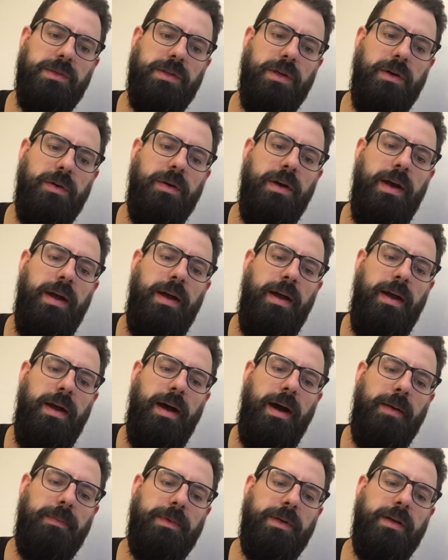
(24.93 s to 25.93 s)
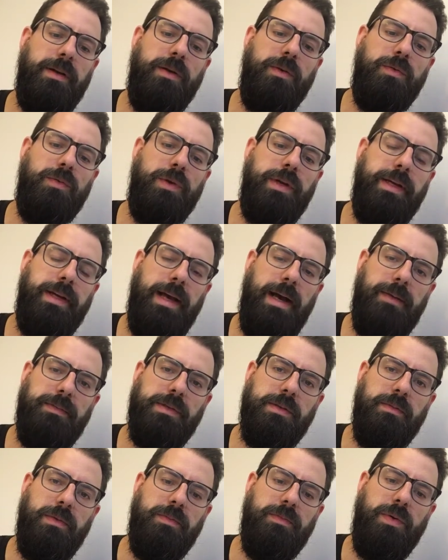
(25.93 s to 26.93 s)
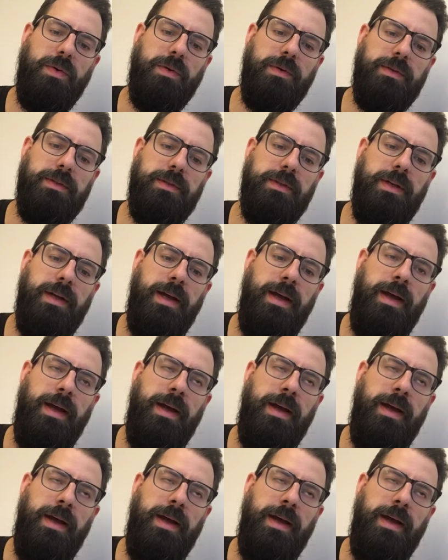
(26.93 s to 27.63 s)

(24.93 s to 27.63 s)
So I'm going to recap some important